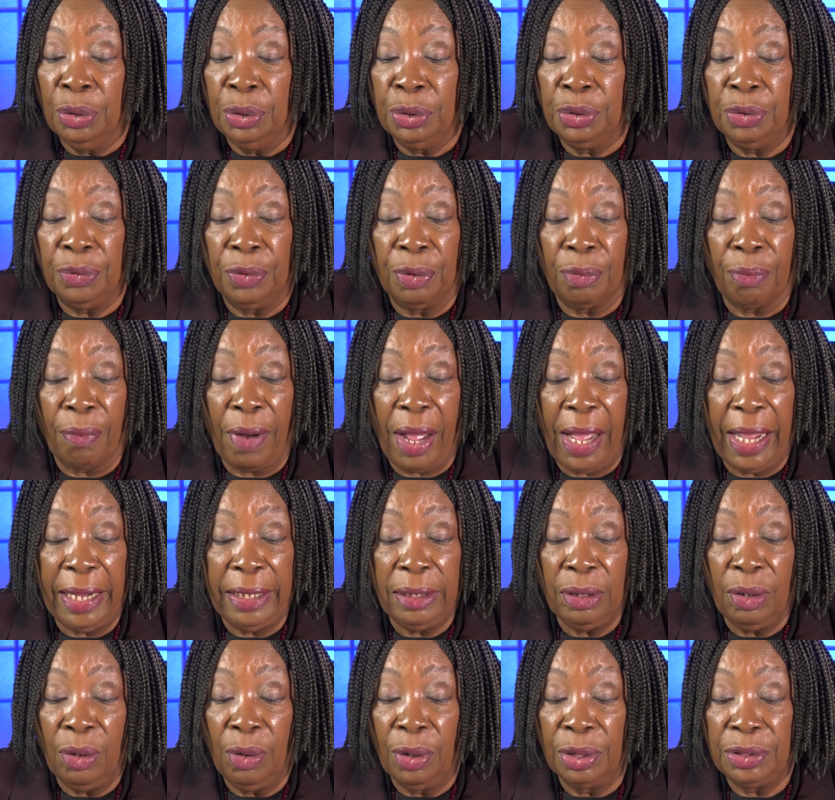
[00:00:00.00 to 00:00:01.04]
to the
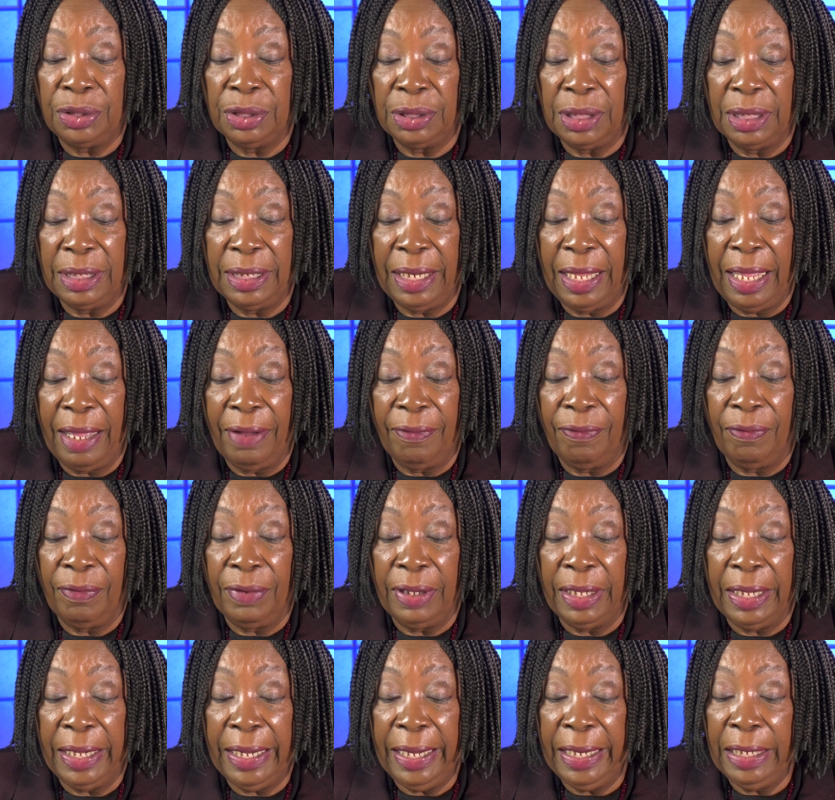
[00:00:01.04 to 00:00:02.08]
right or to the left.
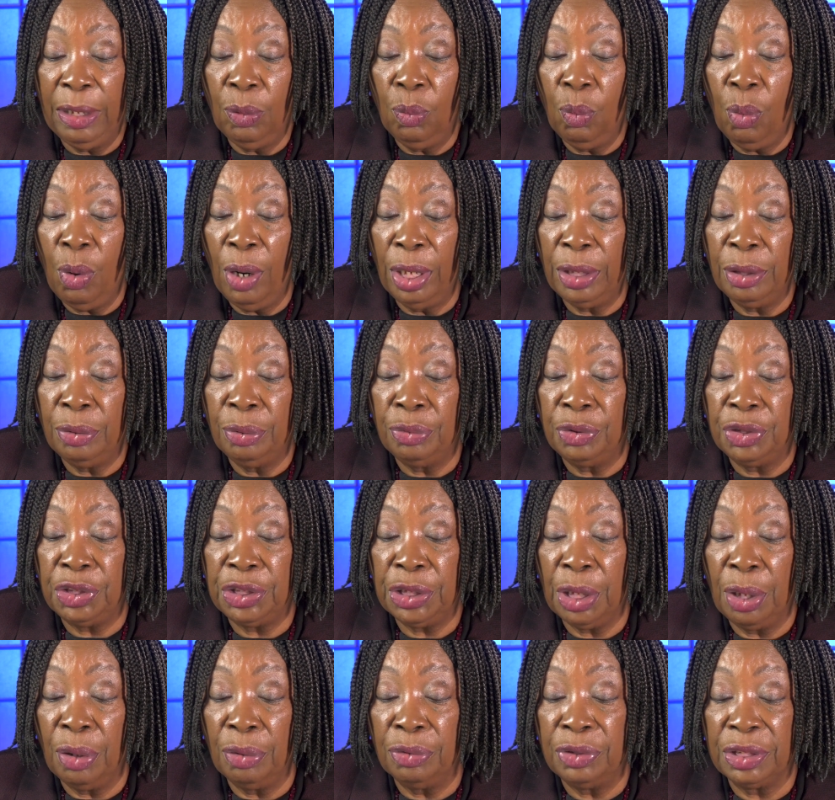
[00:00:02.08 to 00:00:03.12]
Anyone who
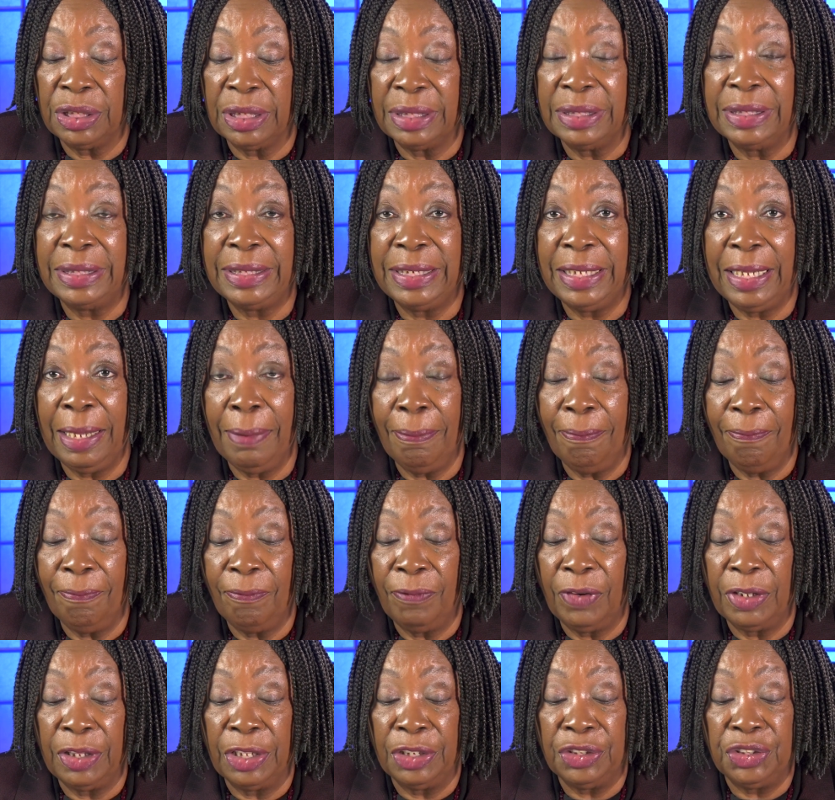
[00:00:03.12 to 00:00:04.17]
shows contempt
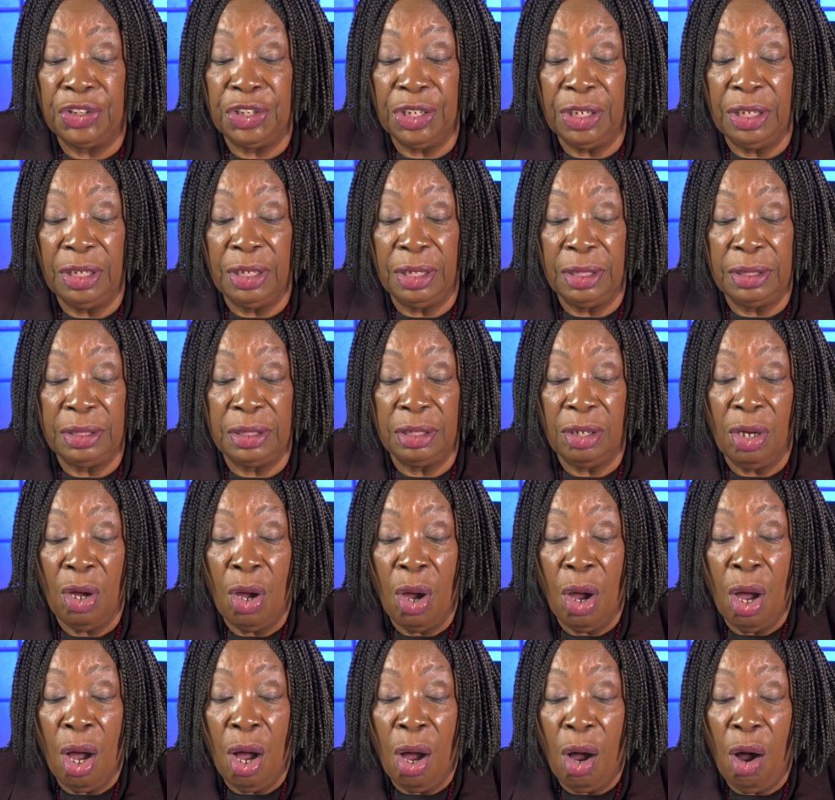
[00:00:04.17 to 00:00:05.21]
for the judge
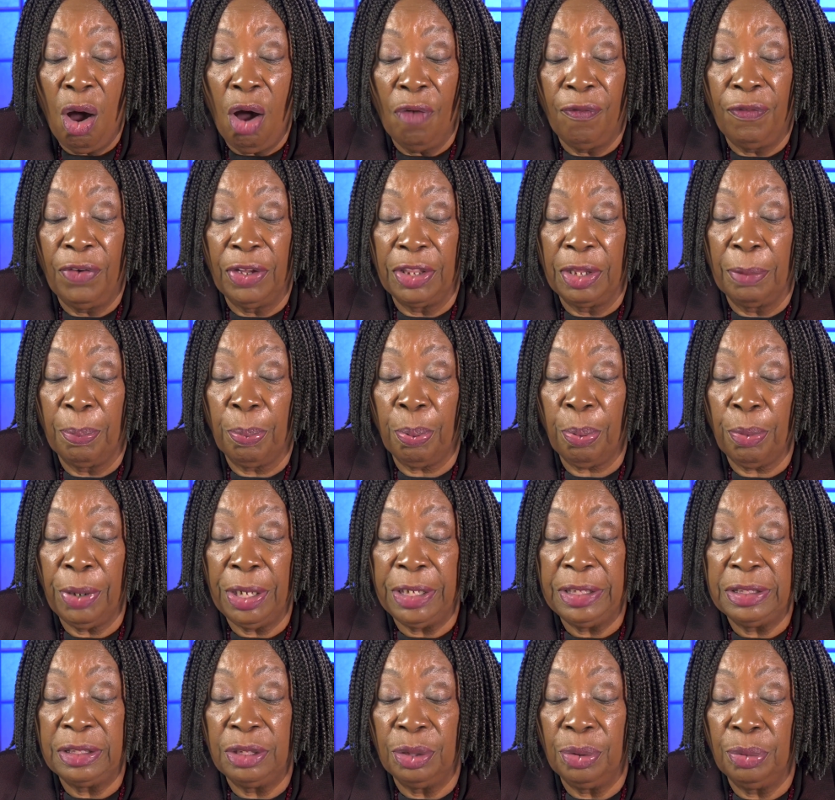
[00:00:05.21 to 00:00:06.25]
or for the
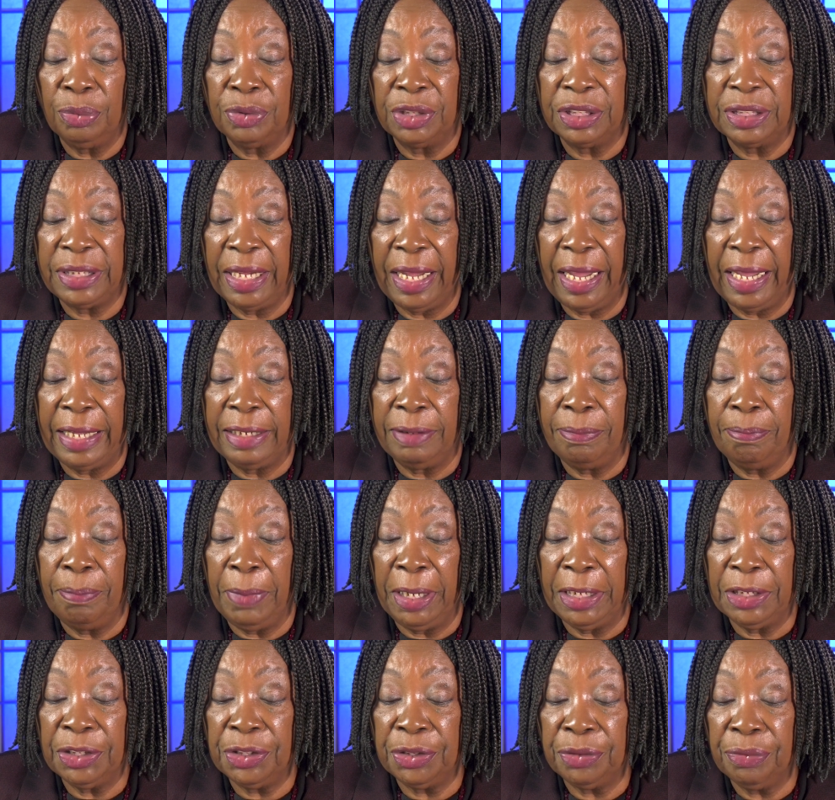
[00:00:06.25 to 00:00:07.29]
priests who stand
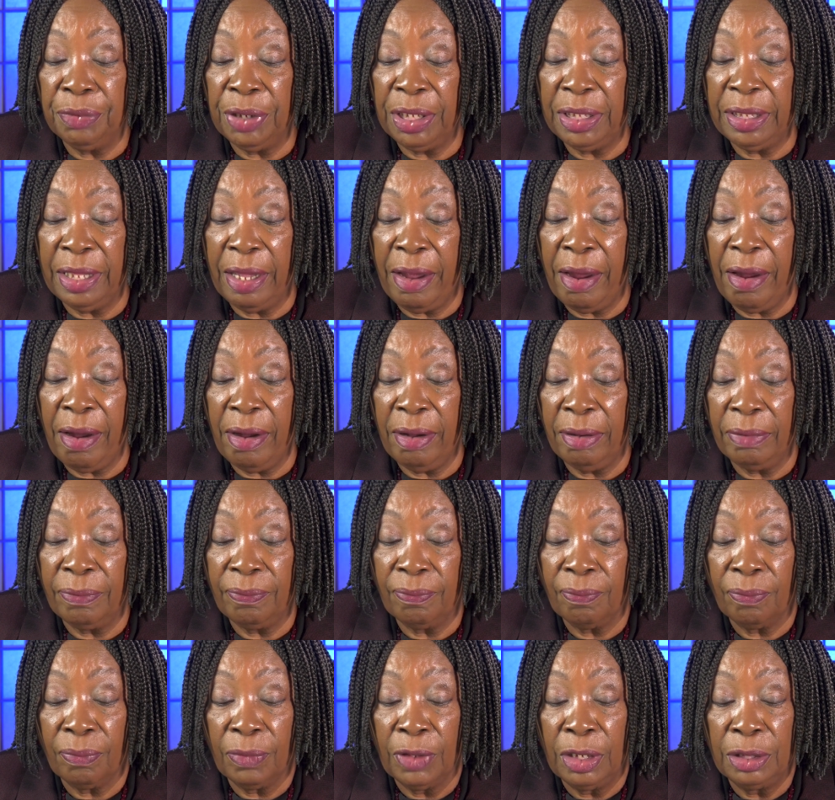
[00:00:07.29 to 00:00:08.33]
ministering there
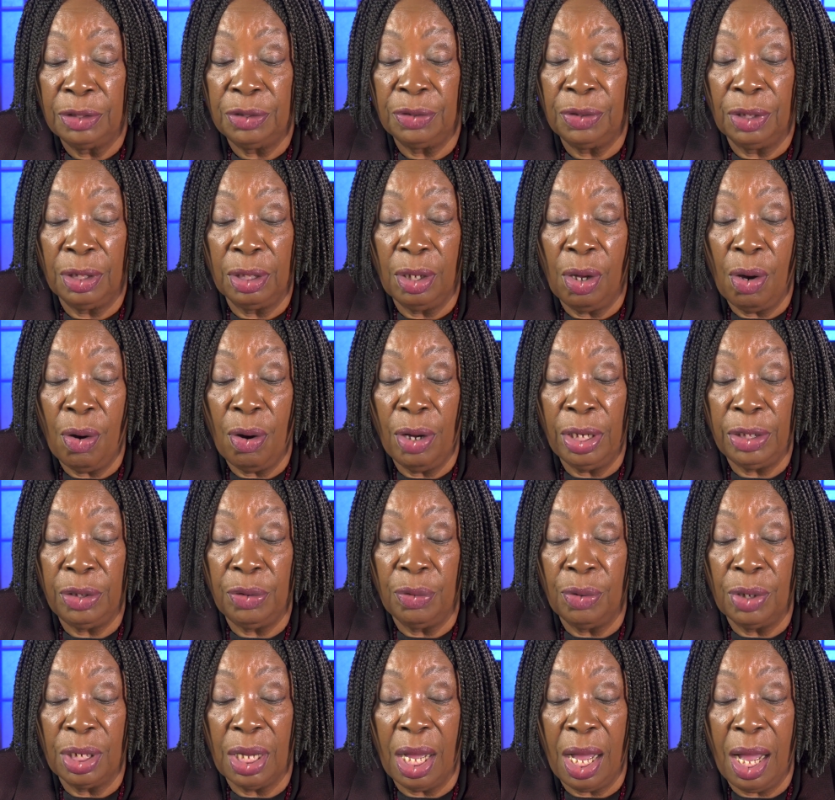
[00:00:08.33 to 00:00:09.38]
to the Lord
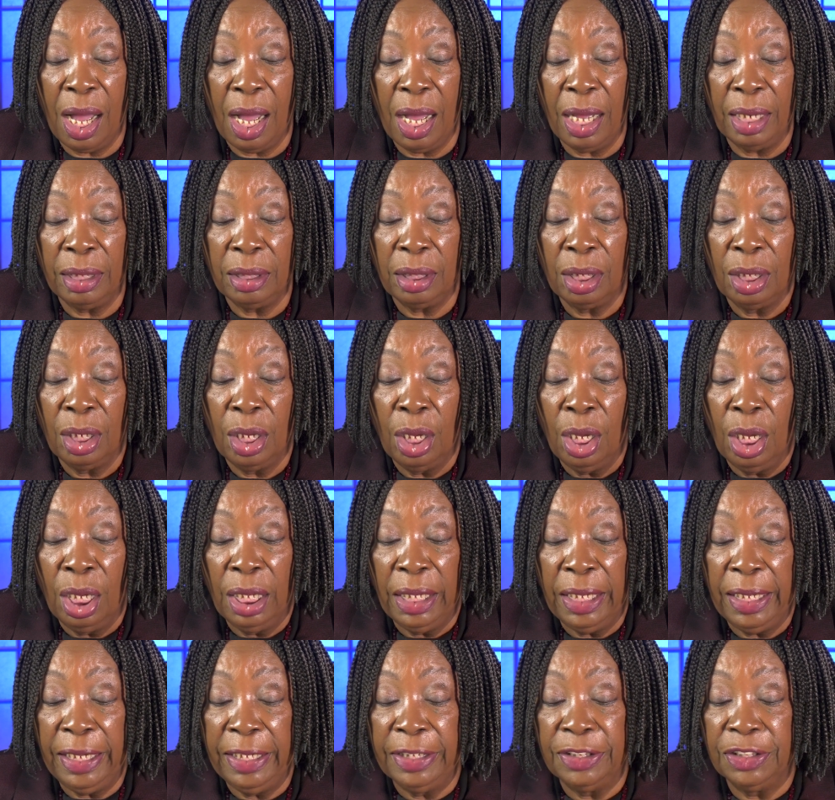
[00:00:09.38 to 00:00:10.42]
your God
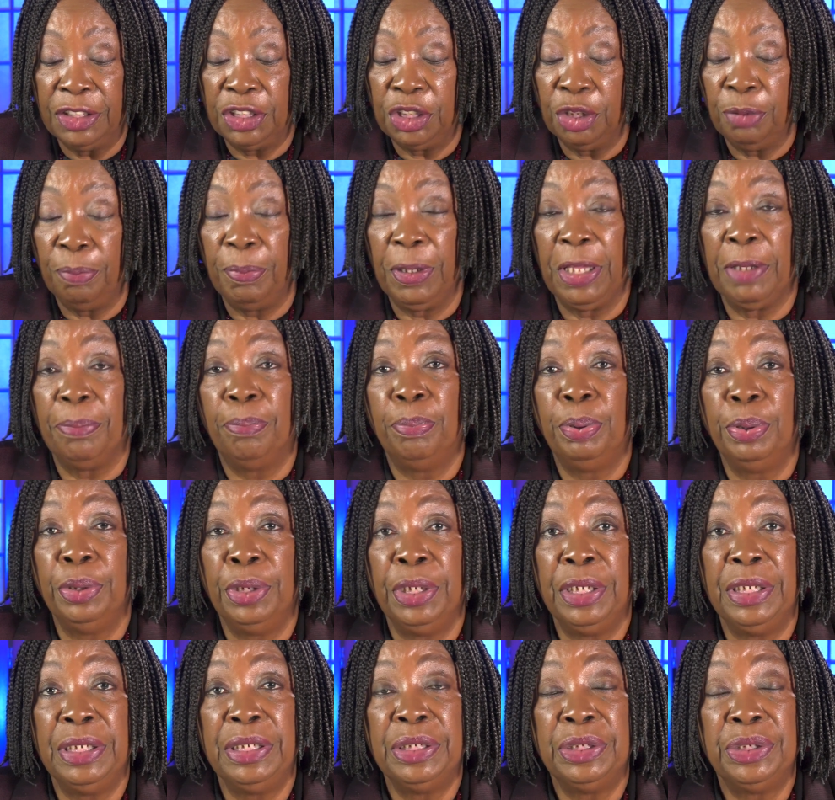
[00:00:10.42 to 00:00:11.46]
is to be
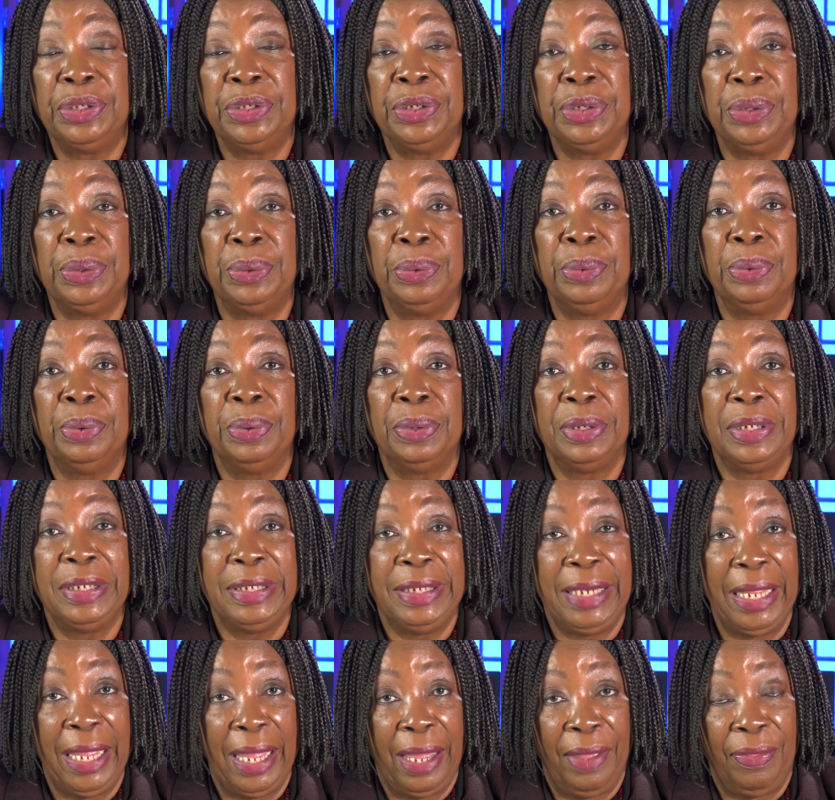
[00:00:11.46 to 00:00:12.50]
put to
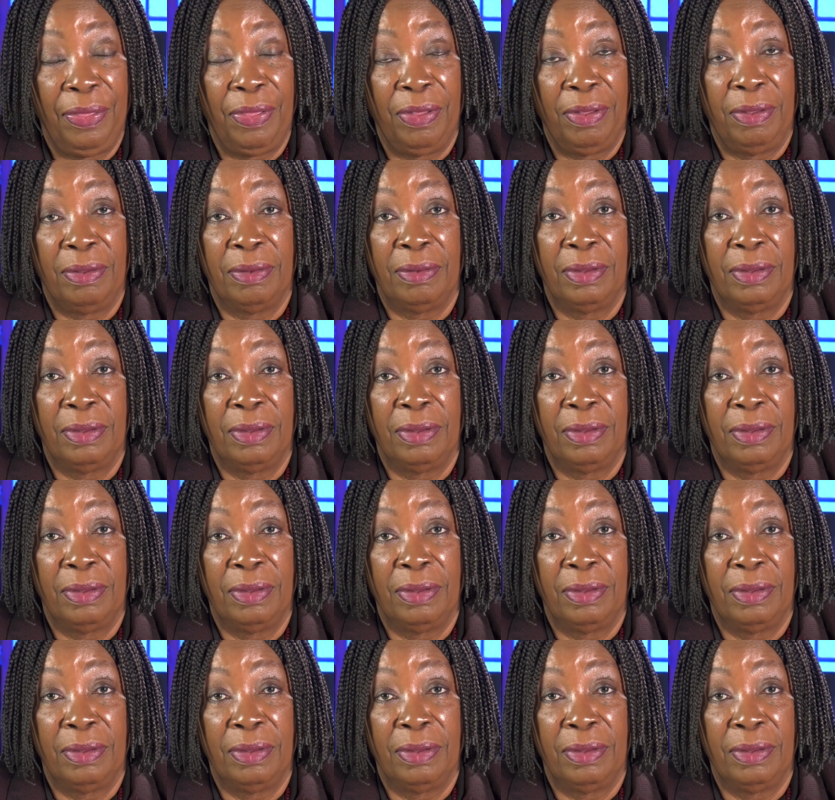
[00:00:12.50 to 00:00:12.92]
death.